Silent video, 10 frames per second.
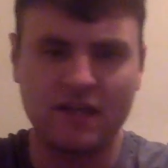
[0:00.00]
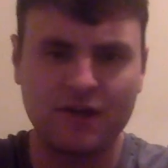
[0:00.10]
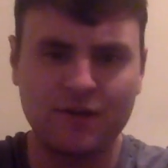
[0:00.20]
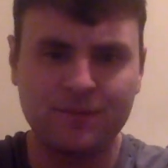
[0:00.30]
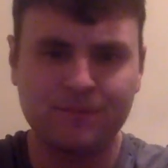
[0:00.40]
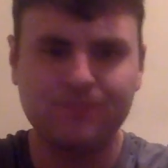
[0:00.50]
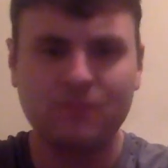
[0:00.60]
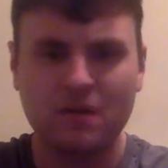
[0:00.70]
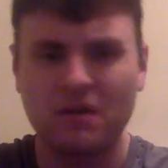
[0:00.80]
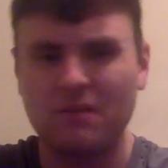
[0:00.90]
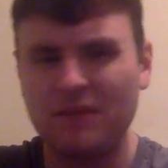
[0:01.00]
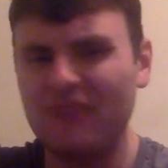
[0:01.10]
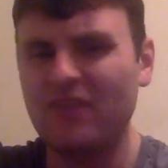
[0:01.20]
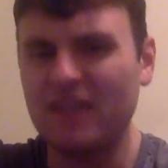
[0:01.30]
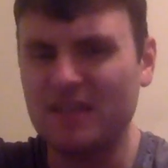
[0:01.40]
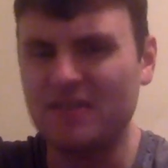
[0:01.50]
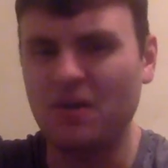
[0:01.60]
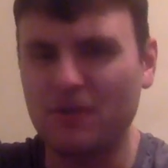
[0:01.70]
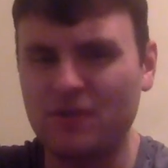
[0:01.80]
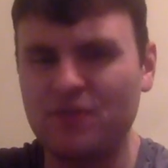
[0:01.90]
here. I think he's
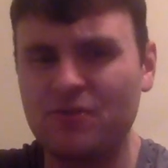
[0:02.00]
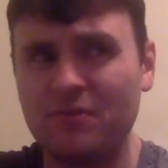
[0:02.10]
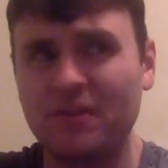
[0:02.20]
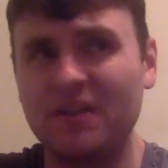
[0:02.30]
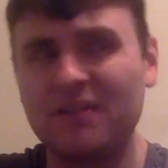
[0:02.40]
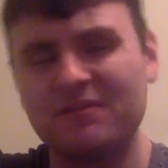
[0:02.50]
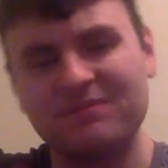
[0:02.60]
going to, but,